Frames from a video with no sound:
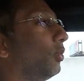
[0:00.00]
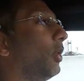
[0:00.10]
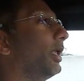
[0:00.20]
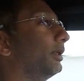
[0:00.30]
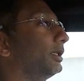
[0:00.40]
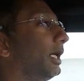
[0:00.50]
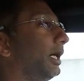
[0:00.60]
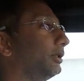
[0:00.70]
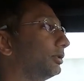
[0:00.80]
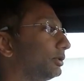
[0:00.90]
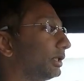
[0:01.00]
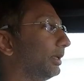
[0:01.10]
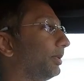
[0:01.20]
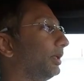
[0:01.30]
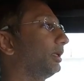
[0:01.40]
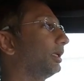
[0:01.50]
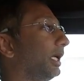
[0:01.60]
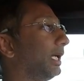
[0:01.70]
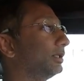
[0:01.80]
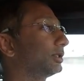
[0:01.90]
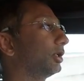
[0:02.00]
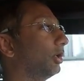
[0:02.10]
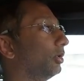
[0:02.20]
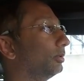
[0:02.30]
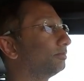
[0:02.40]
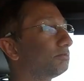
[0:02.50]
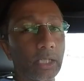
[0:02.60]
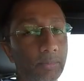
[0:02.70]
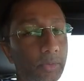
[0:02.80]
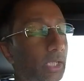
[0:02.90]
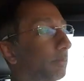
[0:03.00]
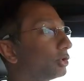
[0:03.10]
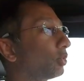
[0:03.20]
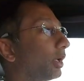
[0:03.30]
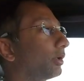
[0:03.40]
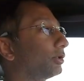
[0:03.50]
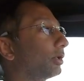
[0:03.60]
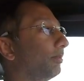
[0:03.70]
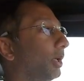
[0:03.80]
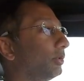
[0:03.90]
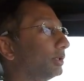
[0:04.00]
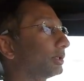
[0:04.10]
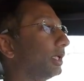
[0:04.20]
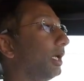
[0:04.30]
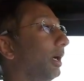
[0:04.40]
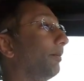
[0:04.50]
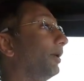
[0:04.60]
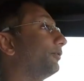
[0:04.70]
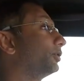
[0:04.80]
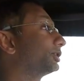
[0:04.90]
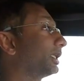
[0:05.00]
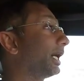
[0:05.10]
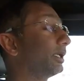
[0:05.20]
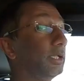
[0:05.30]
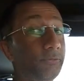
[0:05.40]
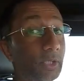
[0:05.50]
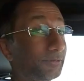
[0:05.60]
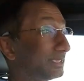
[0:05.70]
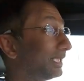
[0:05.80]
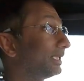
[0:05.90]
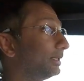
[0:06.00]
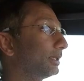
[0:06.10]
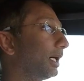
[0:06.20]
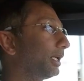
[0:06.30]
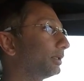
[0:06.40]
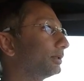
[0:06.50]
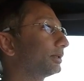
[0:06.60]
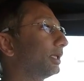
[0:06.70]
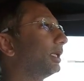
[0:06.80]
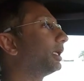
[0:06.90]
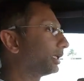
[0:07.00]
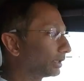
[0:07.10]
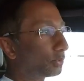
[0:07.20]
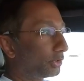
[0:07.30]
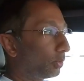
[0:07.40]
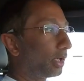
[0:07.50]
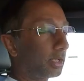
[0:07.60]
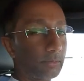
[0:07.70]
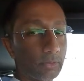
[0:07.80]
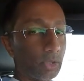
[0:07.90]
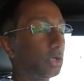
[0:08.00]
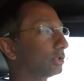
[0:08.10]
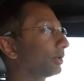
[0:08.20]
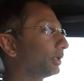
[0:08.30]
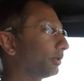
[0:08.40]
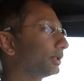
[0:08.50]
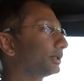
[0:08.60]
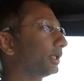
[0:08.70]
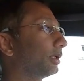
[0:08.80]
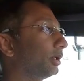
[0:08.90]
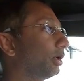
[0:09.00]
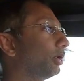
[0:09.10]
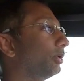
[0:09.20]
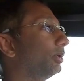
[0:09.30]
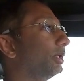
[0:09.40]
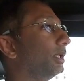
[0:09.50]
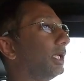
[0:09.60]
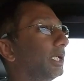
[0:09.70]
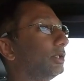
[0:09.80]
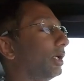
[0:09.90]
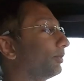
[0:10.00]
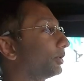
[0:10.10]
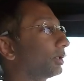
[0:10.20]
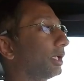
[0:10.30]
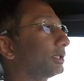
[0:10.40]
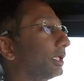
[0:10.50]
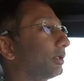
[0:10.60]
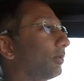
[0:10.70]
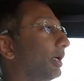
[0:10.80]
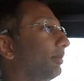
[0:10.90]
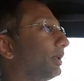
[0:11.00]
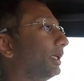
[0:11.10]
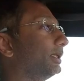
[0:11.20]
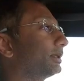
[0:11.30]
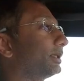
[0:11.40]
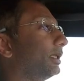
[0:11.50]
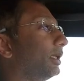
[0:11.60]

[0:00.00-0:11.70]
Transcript: when the tires are slipping, and so not going to put that much wear on your components. But if you have sticky tires, that's what you want out of a launch, right? You want to stick and go, and you dump your clutch at the right place.